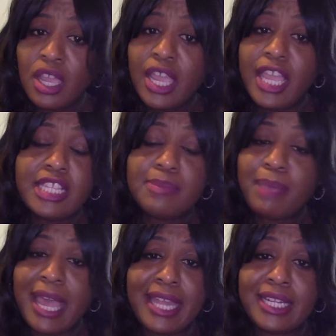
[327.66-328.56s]
It's
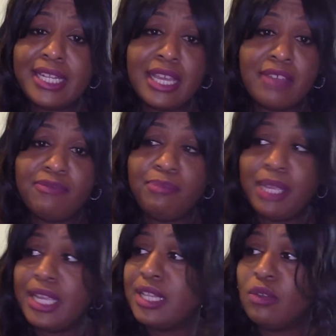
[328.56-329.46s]
bad enough
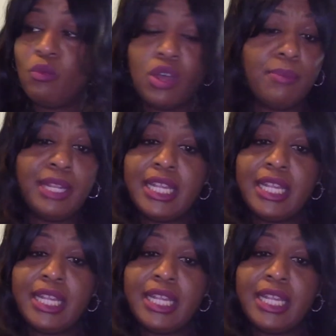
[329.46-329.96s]
being a woman